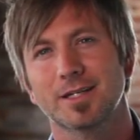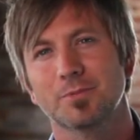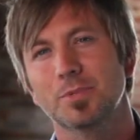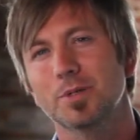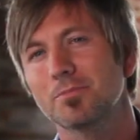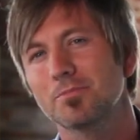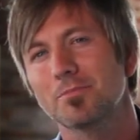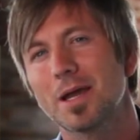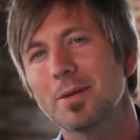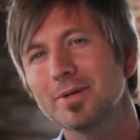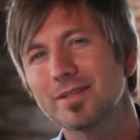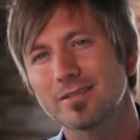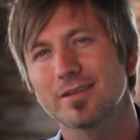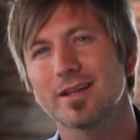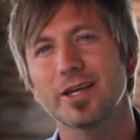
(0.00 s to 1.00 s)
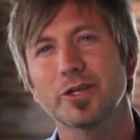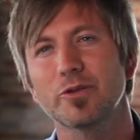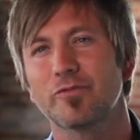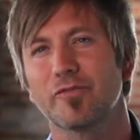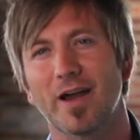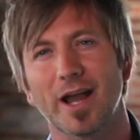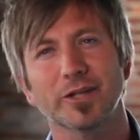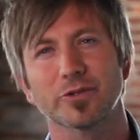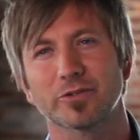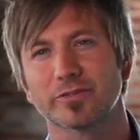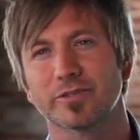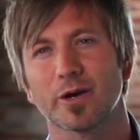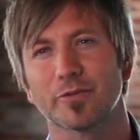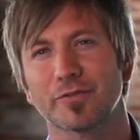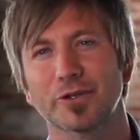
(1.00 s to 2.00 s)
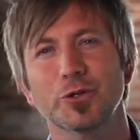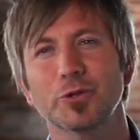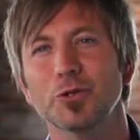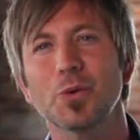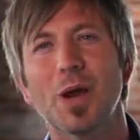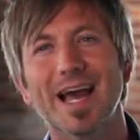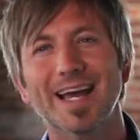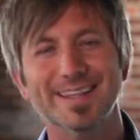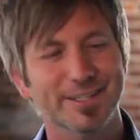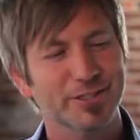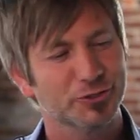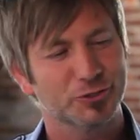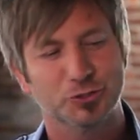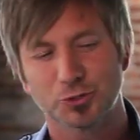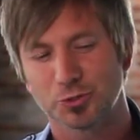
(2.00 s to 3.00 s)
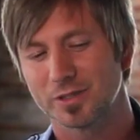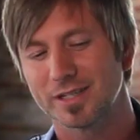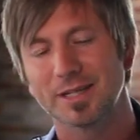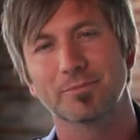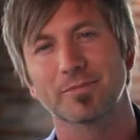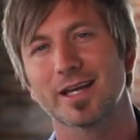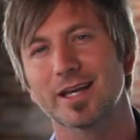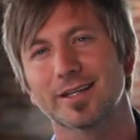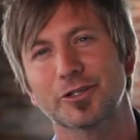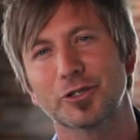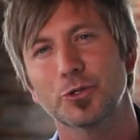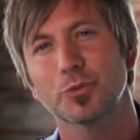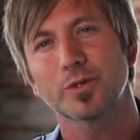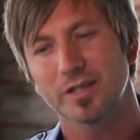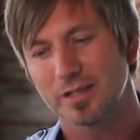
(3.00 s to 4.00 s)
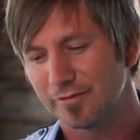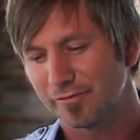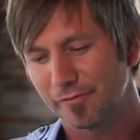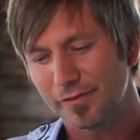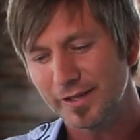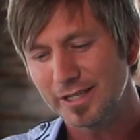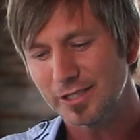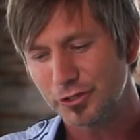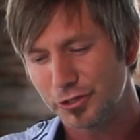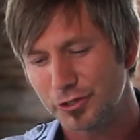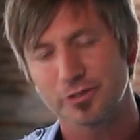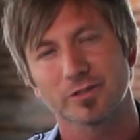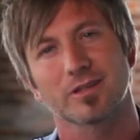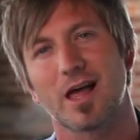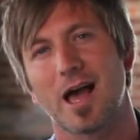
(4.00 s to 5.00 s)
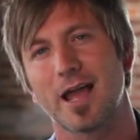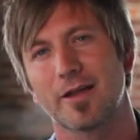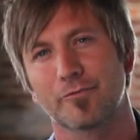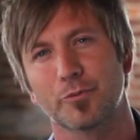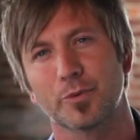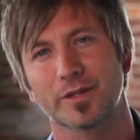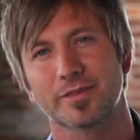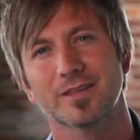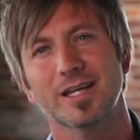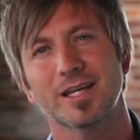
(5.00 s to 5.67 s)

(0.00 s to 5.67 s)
But maybe today you find yourself and you had this dream that you were gonna finish your life with